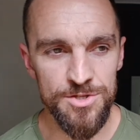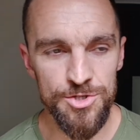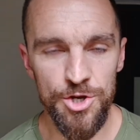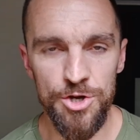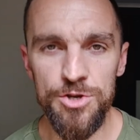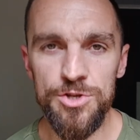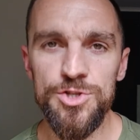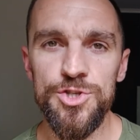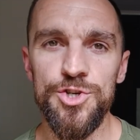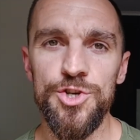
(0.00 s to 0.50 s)

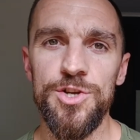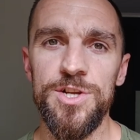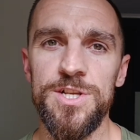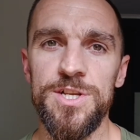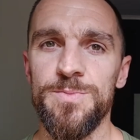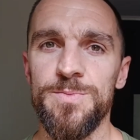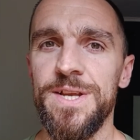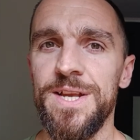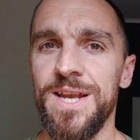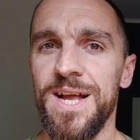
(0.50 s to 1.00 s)
Don't turn
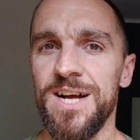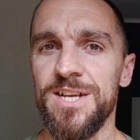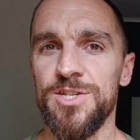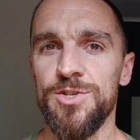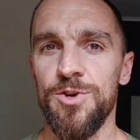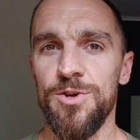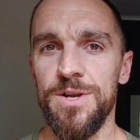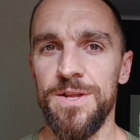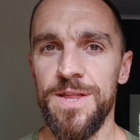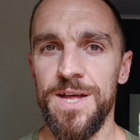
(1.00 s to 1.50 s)
as many lights
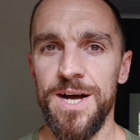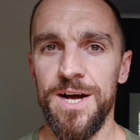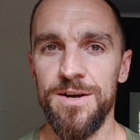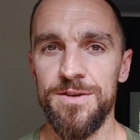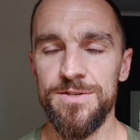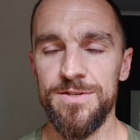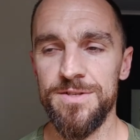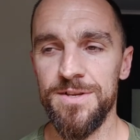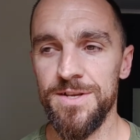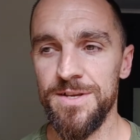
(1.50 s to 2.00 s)
on in the
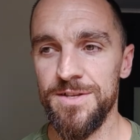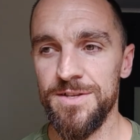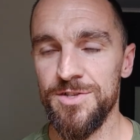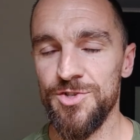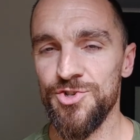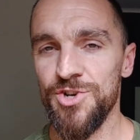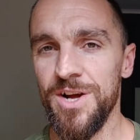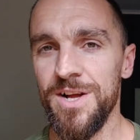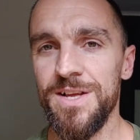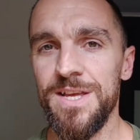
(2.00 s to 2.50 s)
house.
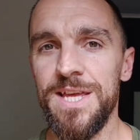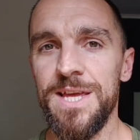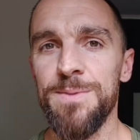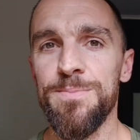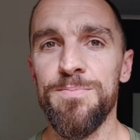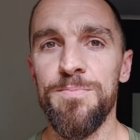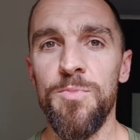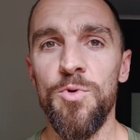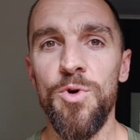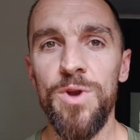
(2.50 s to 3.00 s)
Try and
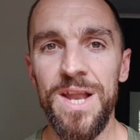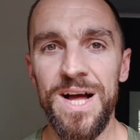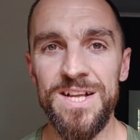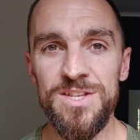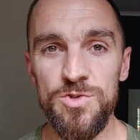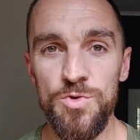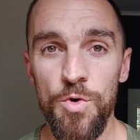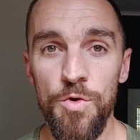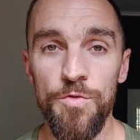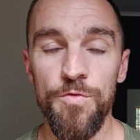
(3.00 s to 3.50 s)
keep more
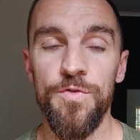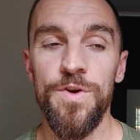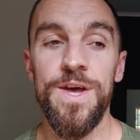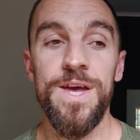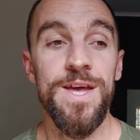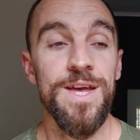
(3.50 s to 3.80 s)
lights off.